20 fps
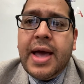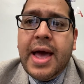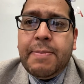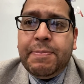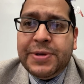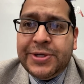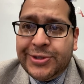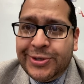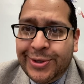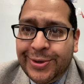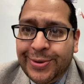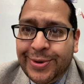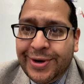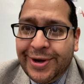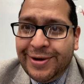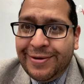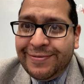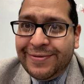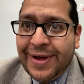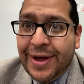episode
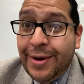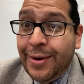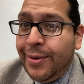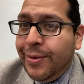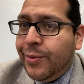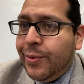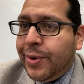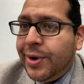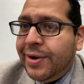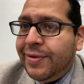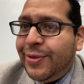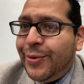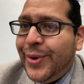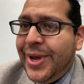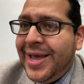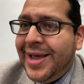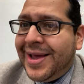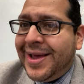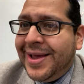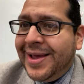of Word of the
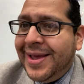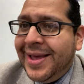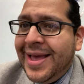Week.